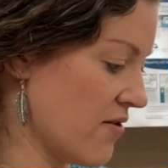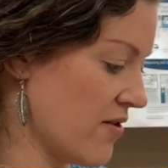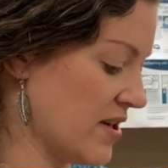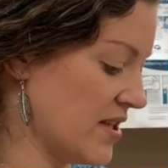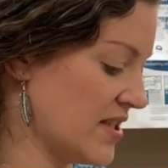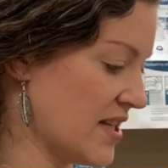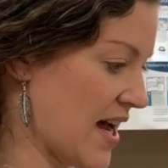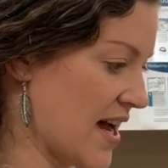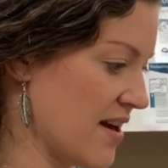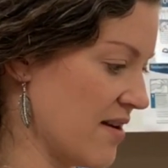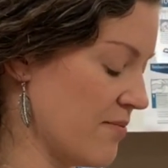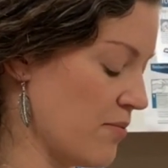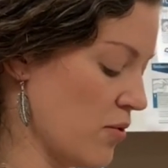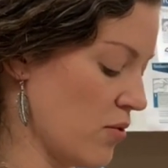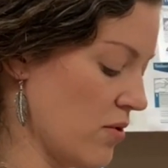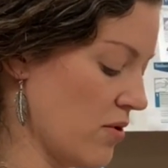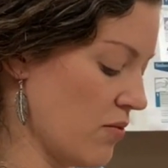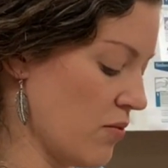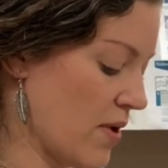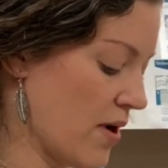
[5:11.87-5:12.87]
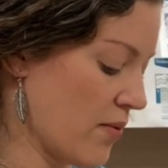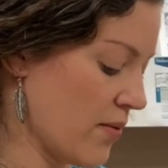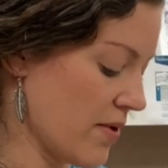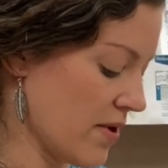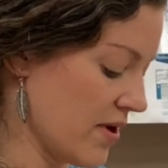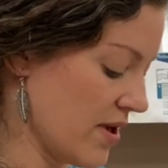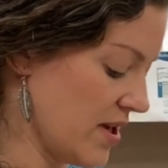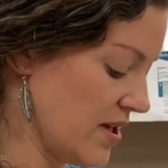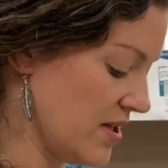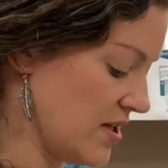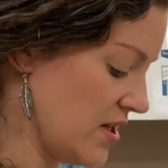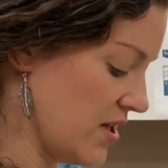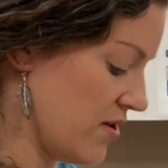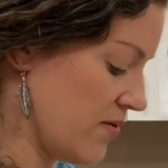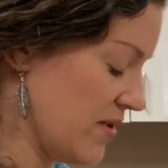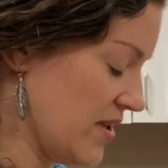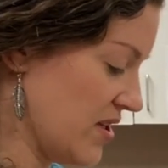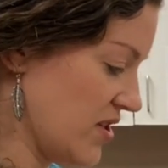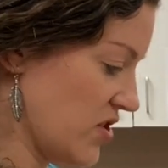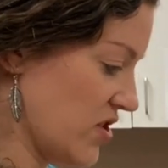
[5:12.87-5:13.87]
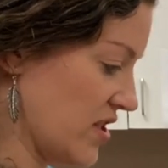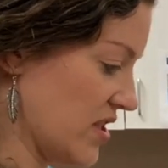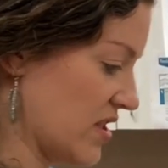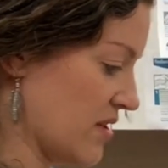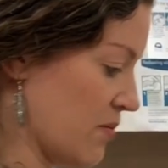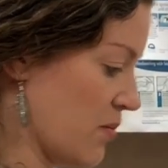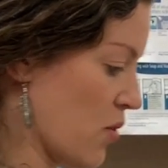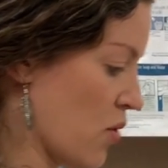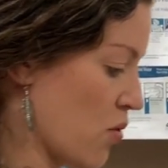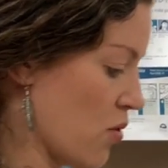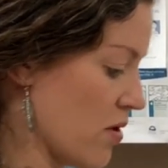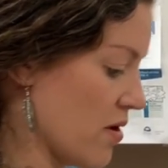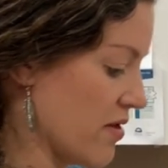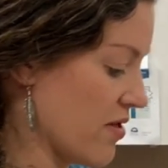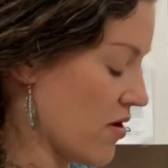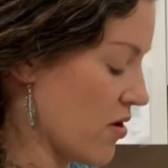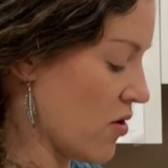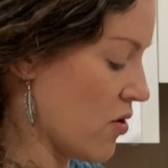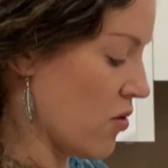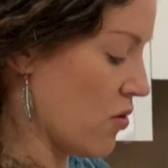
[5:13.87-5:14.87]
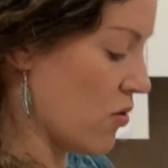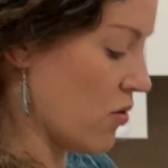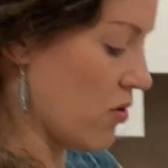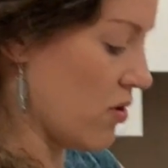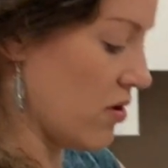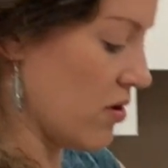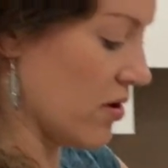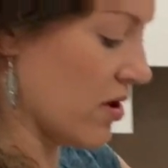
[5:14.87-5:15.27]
inside a bowl. What we're going to do is just pour the whole